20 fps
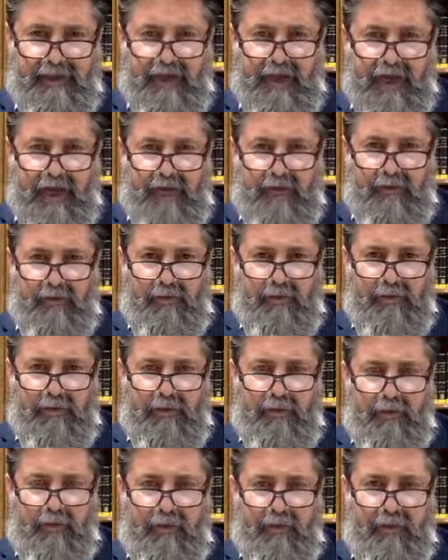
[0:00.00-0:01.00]
I will be
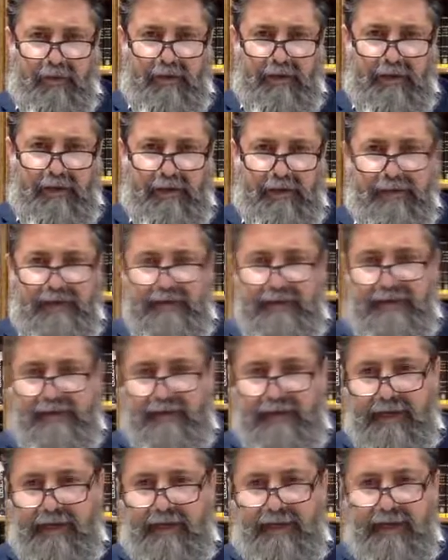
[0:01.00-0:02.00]
a woman
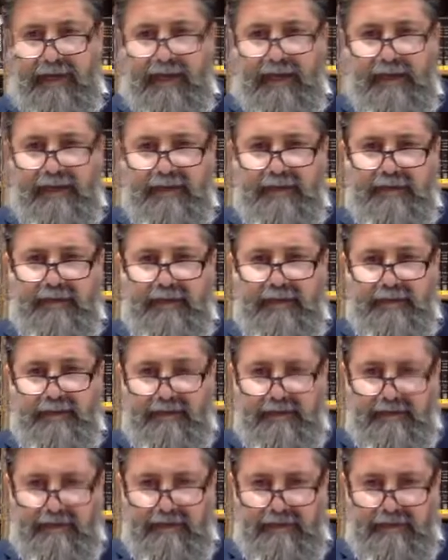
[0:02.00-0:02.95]
that her husband